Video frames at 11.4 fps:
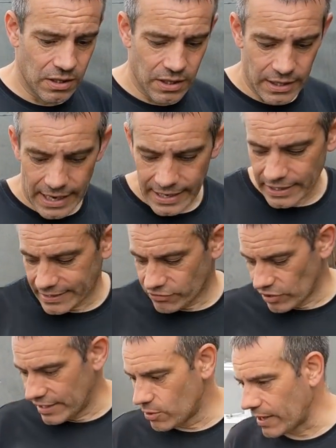yeah, it is
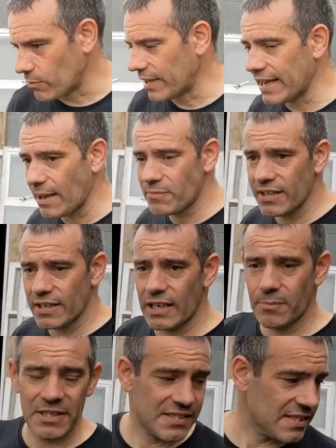really quick. We can empty an
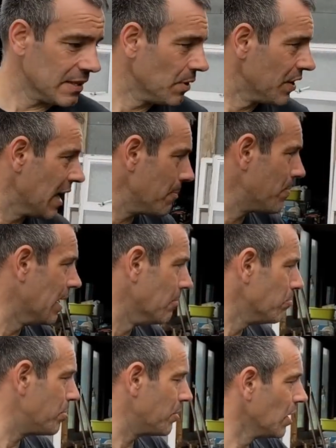IBC with that pump
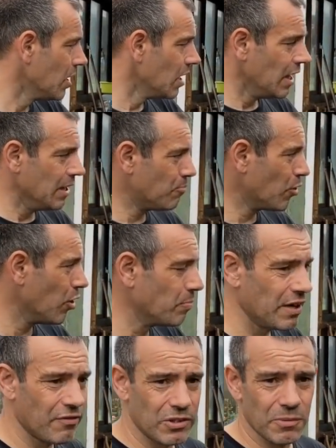in probably
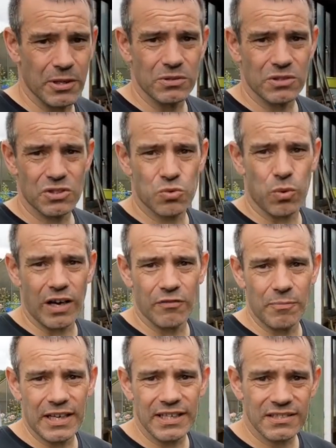around about 12
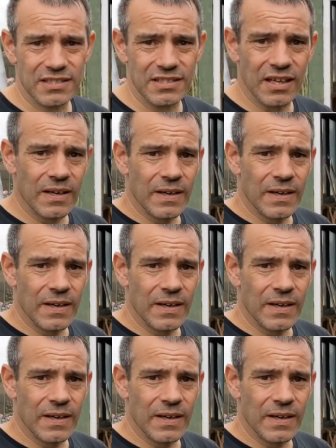minutes.